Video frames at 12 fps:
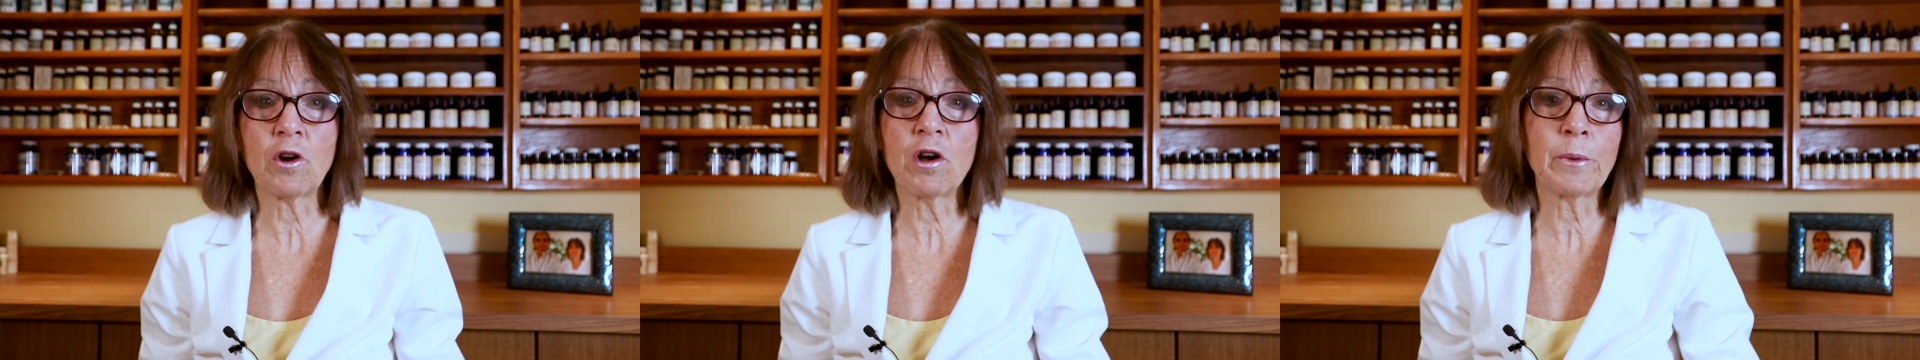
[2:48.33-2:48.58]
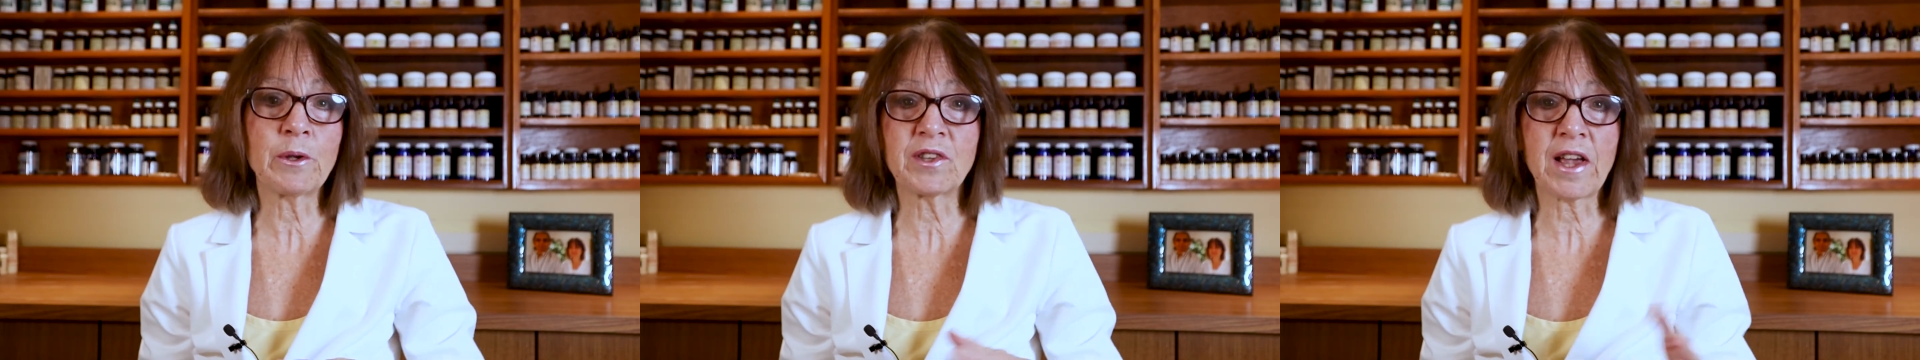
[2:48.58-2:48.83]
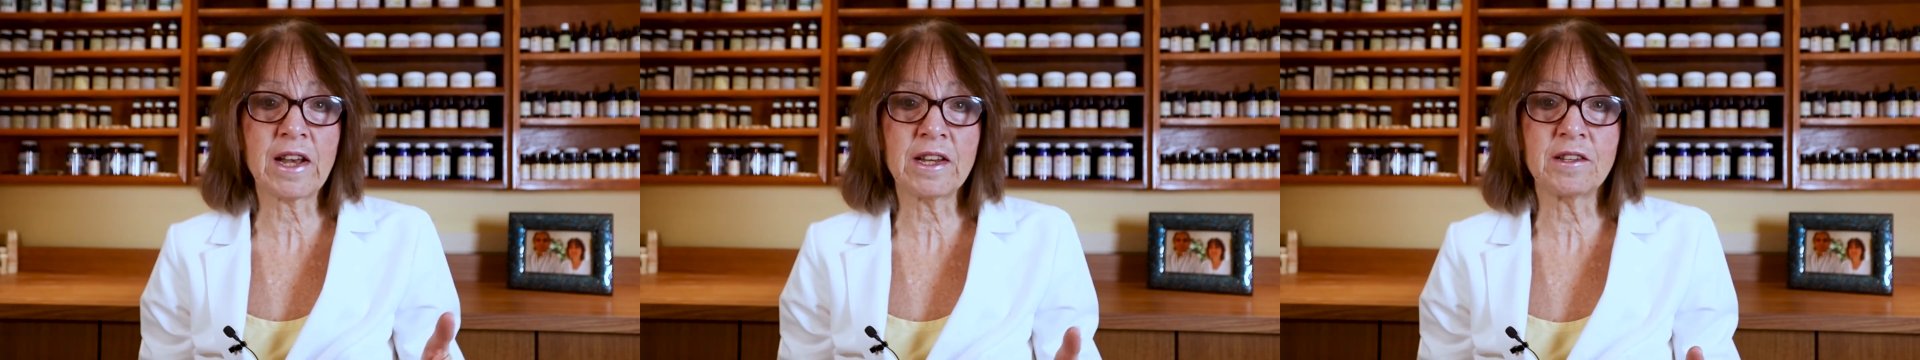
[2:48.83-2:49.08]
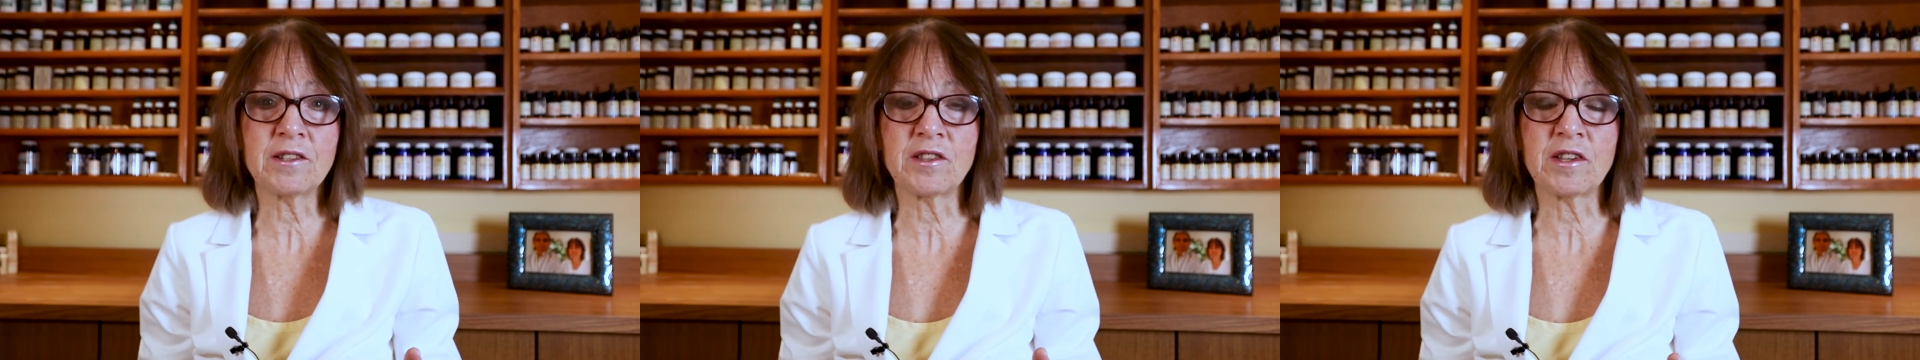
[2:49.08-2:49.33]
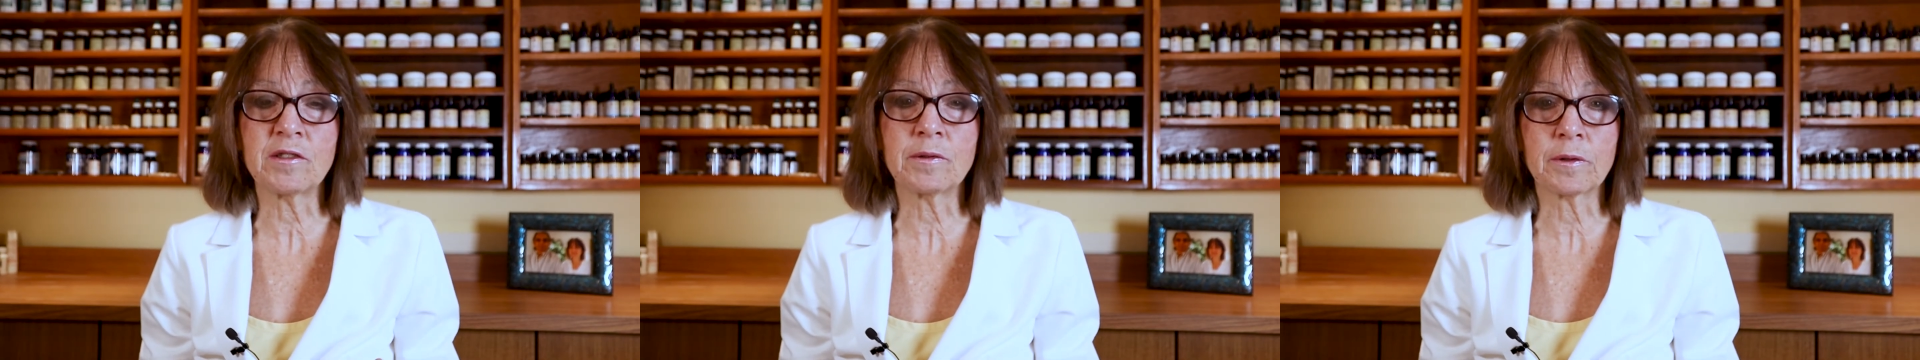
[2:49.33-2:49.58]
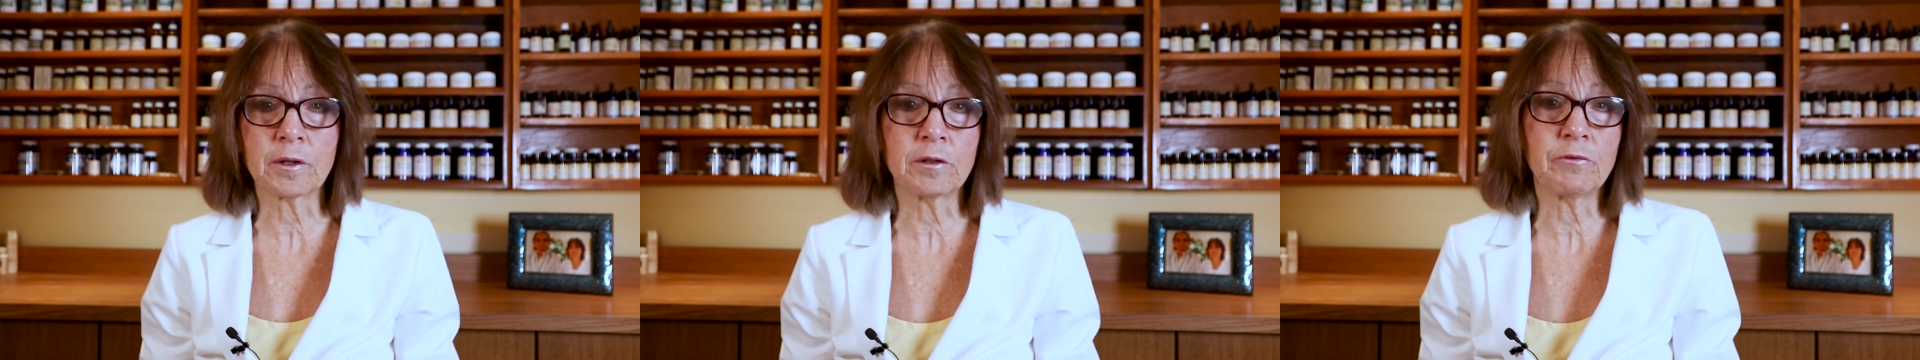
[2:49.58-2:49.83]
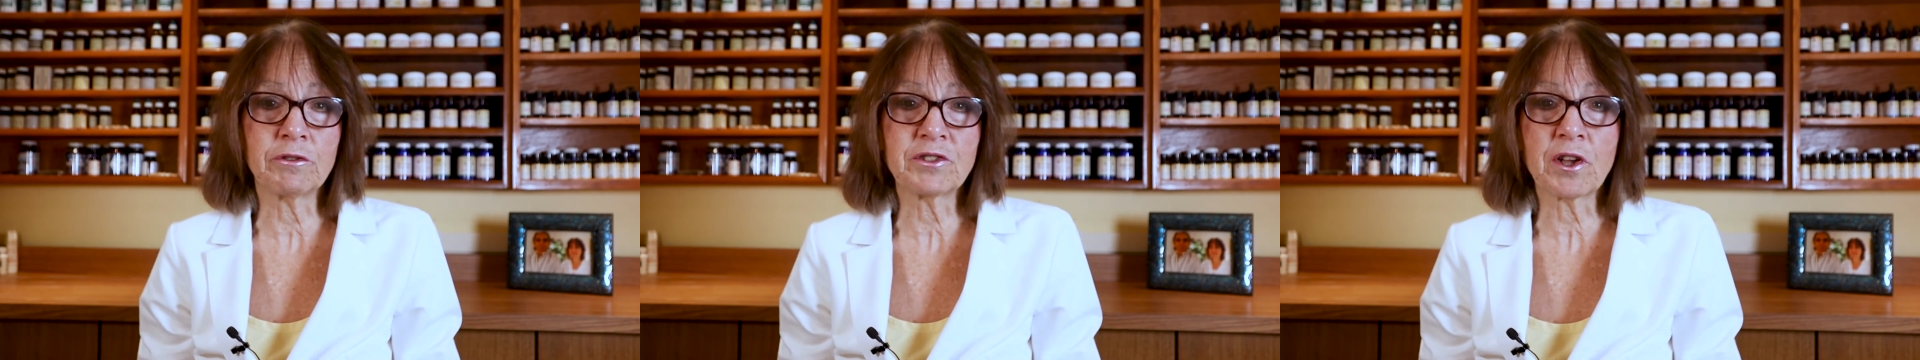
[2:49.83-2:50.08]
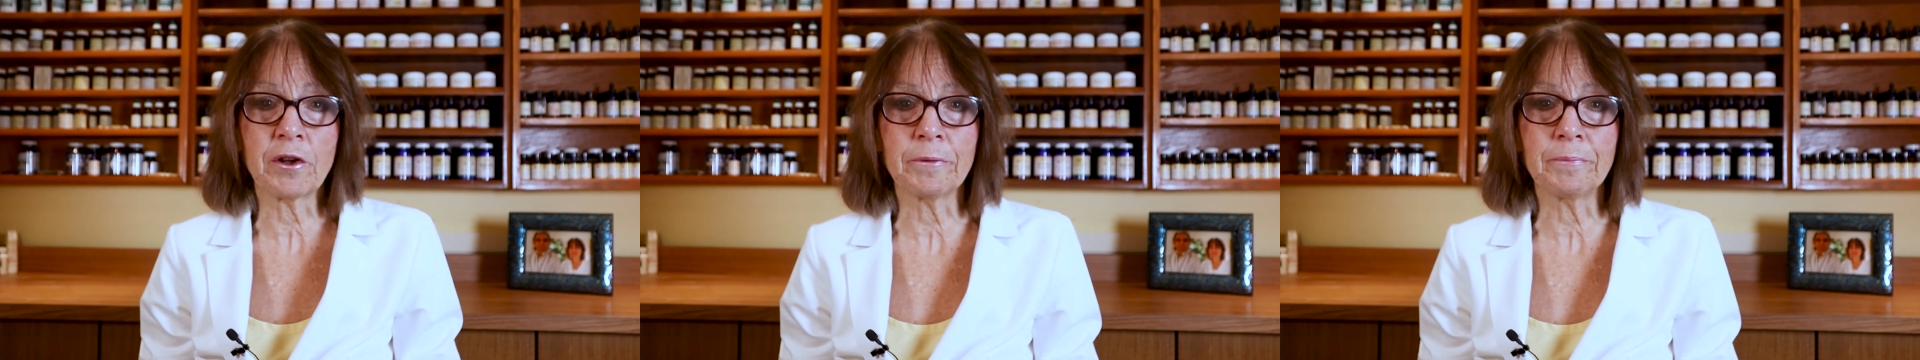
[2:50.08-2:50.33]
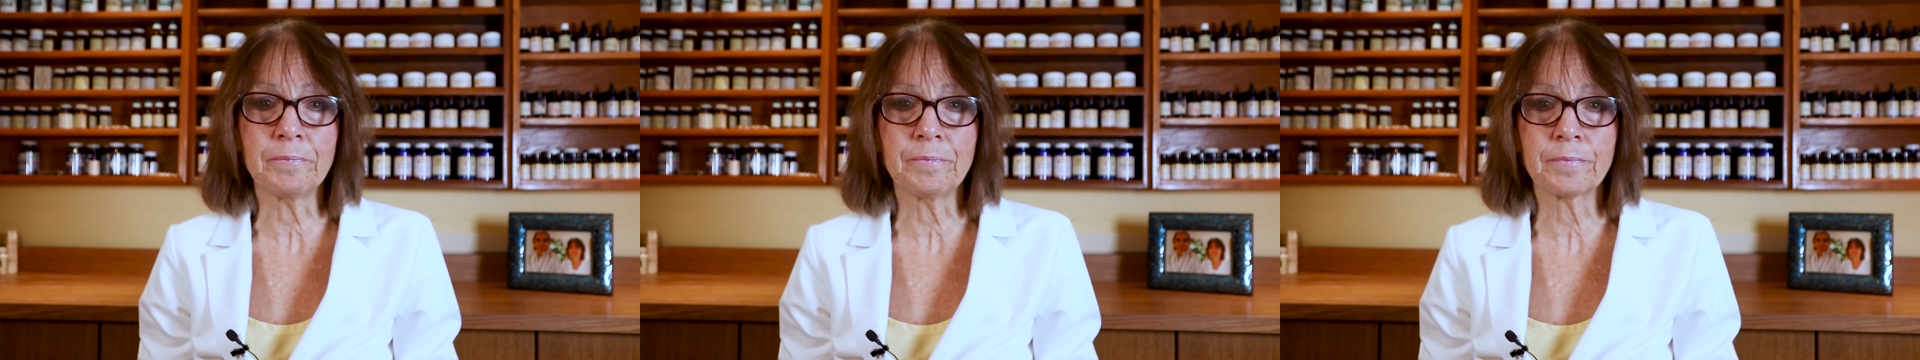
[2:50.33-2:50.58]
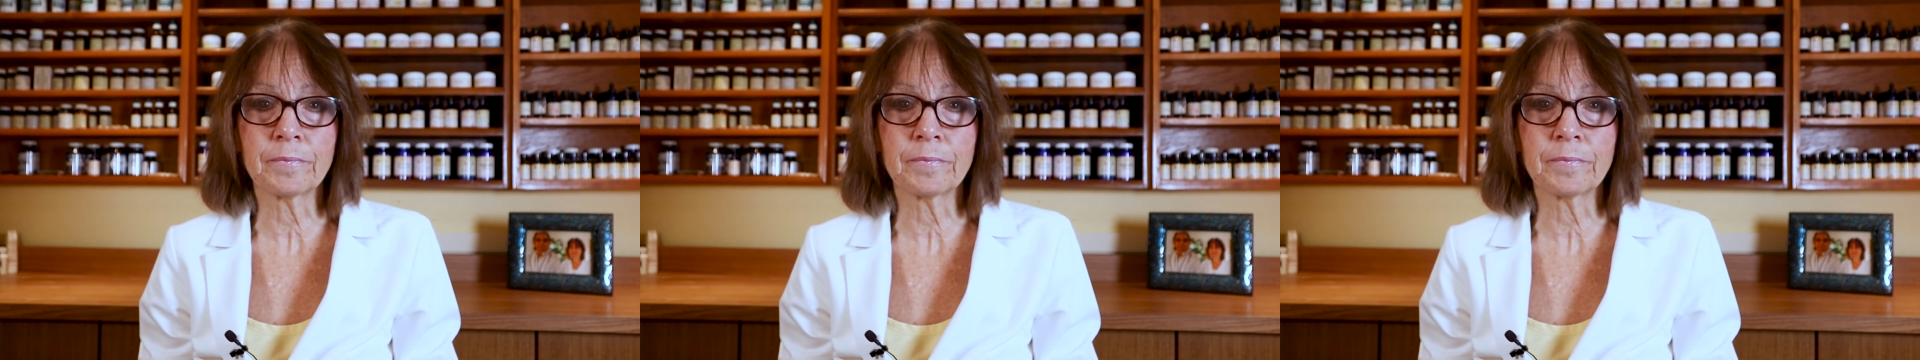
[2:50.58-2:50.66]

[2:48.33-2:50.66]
almost any disease could result.